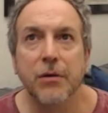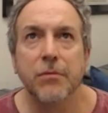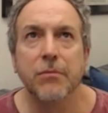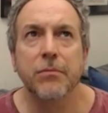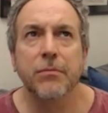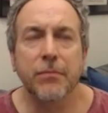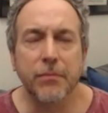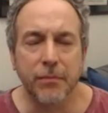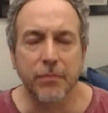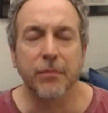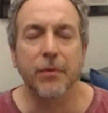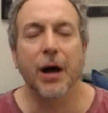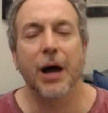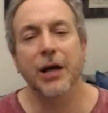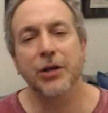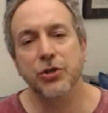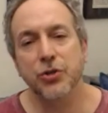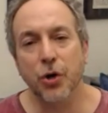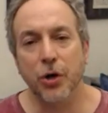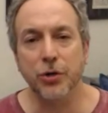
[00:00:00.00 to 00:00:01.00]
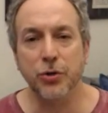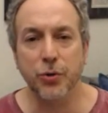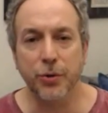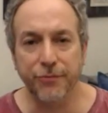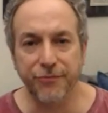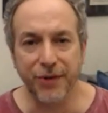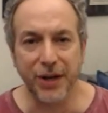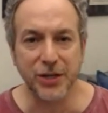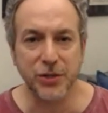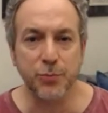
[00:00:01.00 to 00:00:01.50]
Hmm, I'll start to
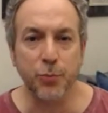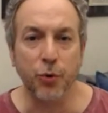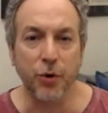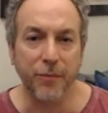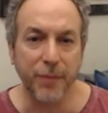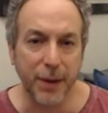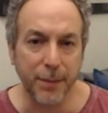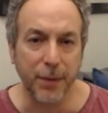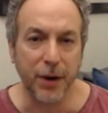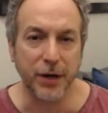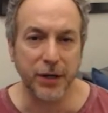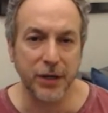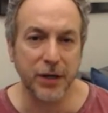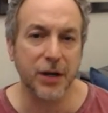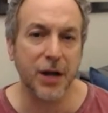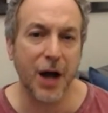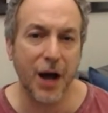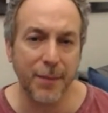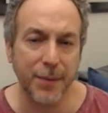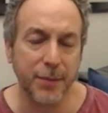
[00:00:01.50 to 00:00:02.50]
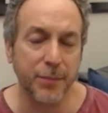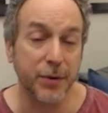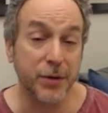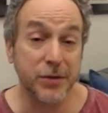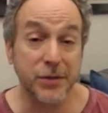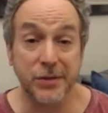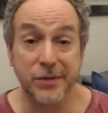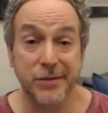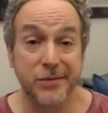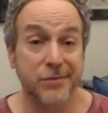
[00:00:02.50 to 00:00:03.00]
invest more of my money in comic
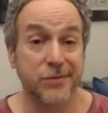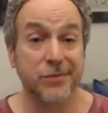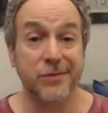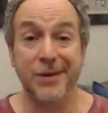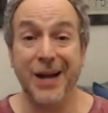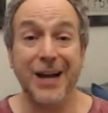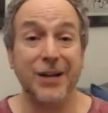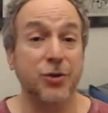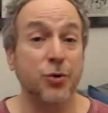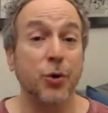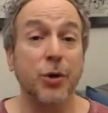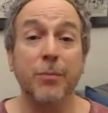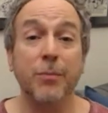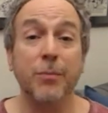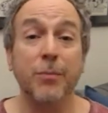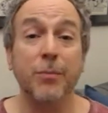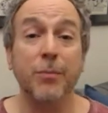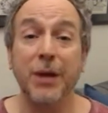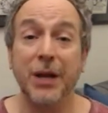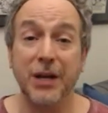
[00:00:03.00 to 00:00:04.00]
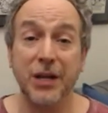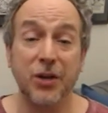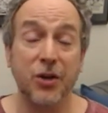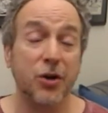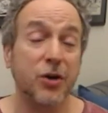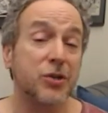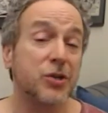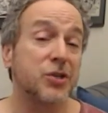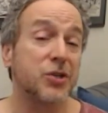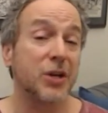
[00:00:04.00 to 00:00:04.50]
books. It's not doing me any good
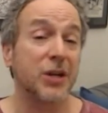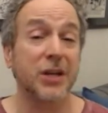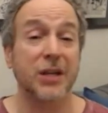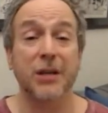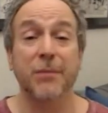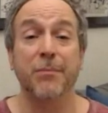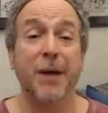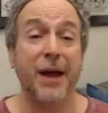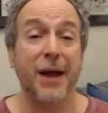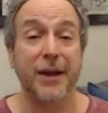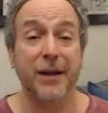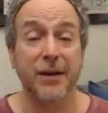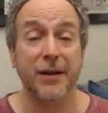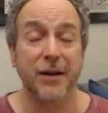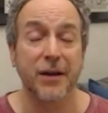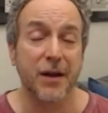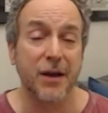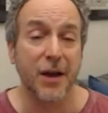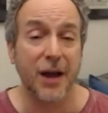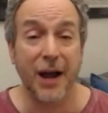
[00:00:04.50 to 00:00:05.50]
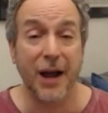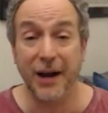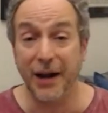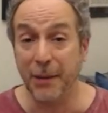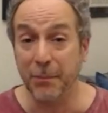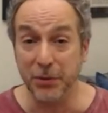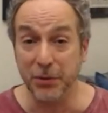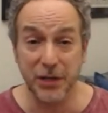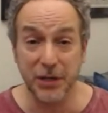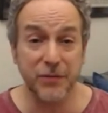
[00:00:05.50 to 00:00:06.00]
sitting in the bank. And I
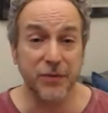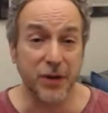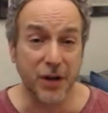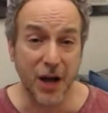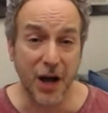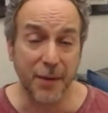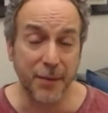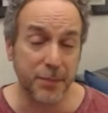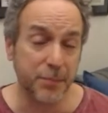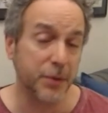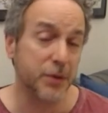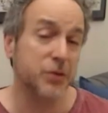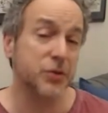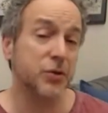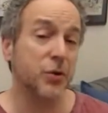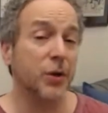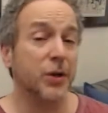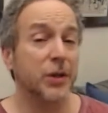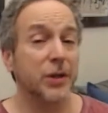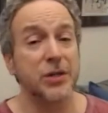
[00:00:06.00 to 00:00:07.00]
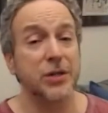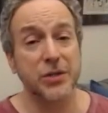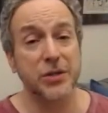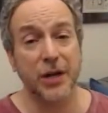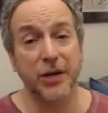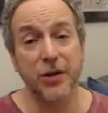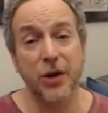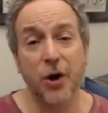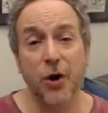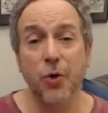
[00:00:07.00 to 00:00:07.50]
believe in comic books. So at least I
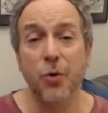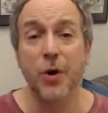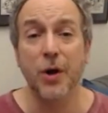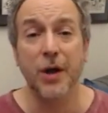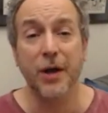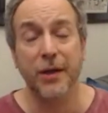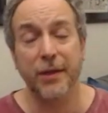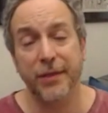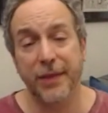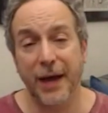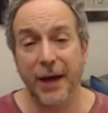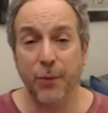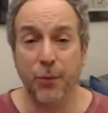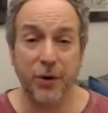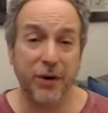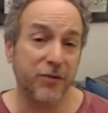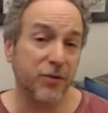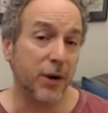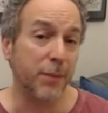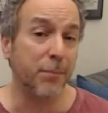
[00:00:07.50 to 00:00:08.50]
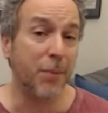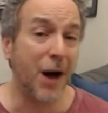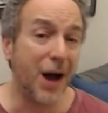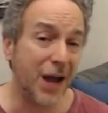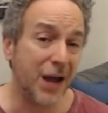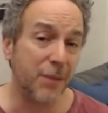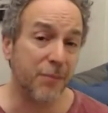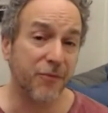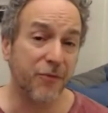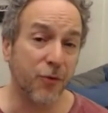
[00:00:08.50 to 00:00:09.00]
know that whatever I buy them
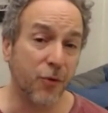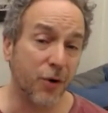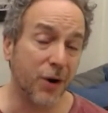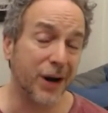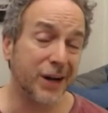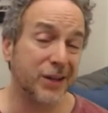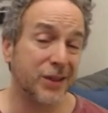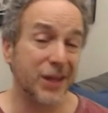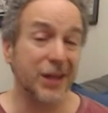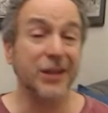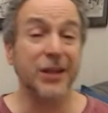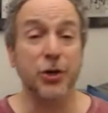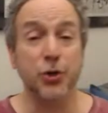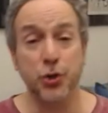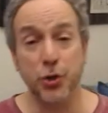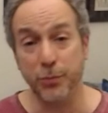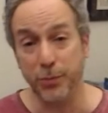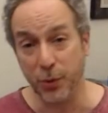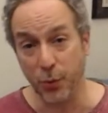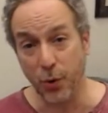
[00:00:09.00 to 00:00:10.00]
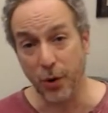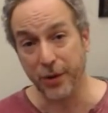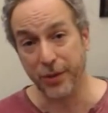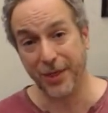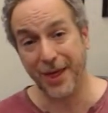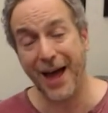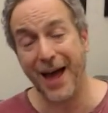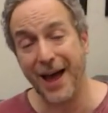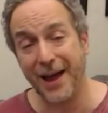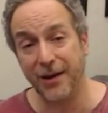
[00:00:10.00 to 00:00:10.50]
for, I think they should be worth
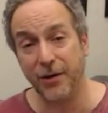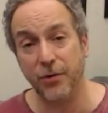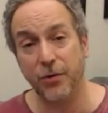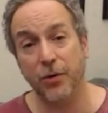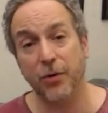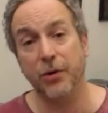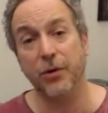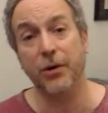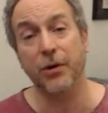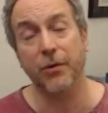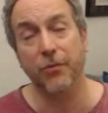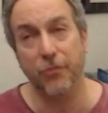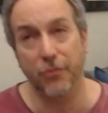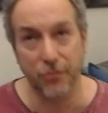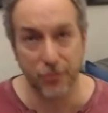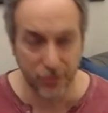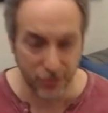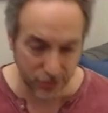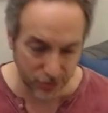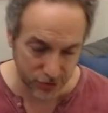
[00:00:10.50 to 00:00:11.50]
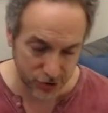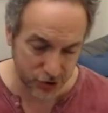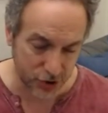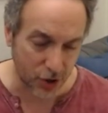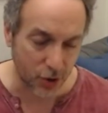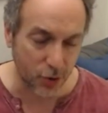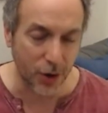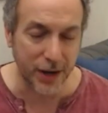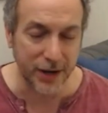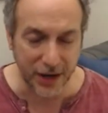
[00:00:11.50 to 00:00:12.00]
that. So, and they
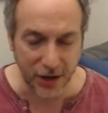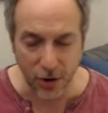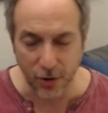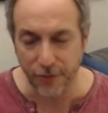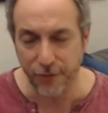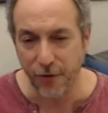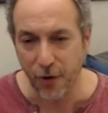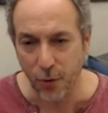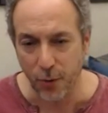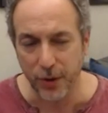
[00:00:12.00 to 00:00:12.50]
go forward.